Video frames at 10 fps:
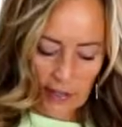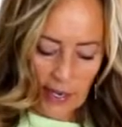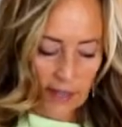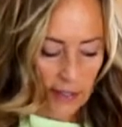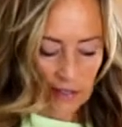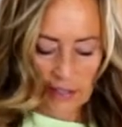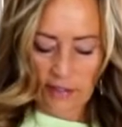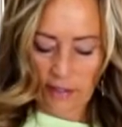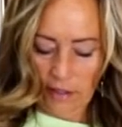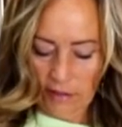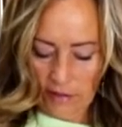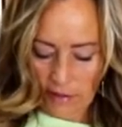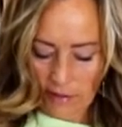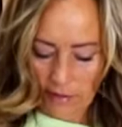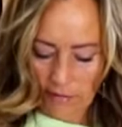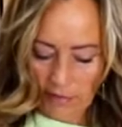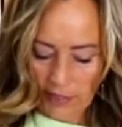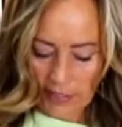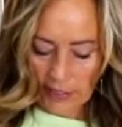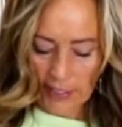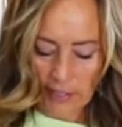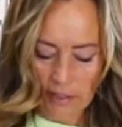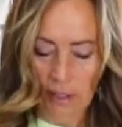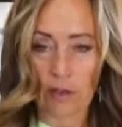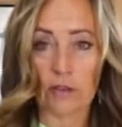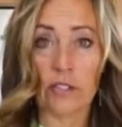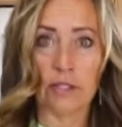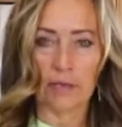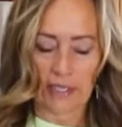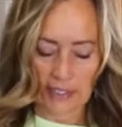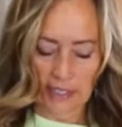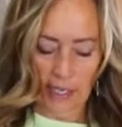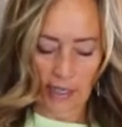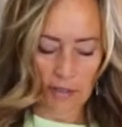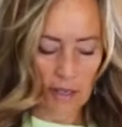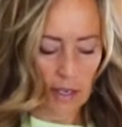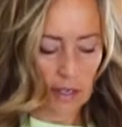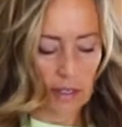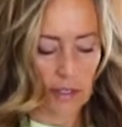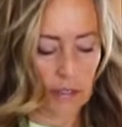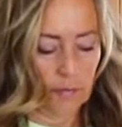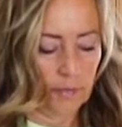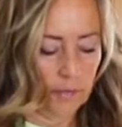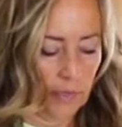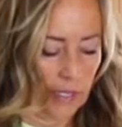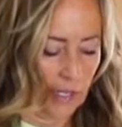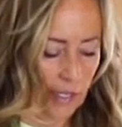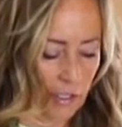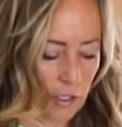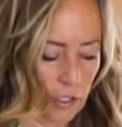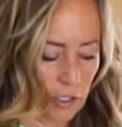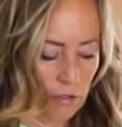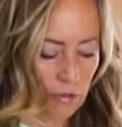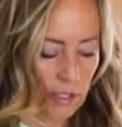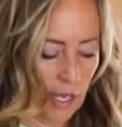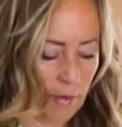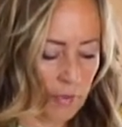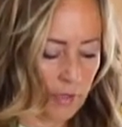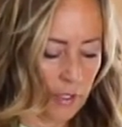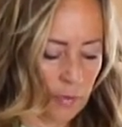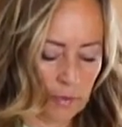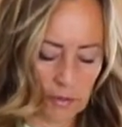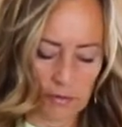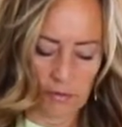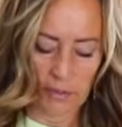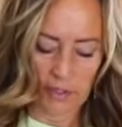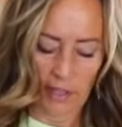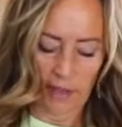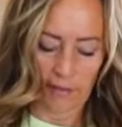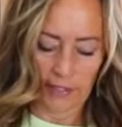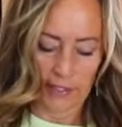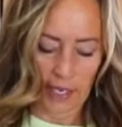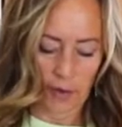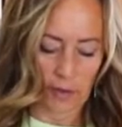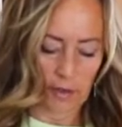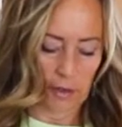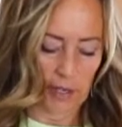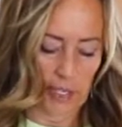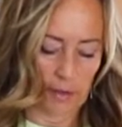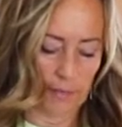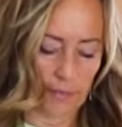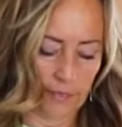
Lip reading: Now that these are really close to being done, put in 2 tablespoons of sour cream.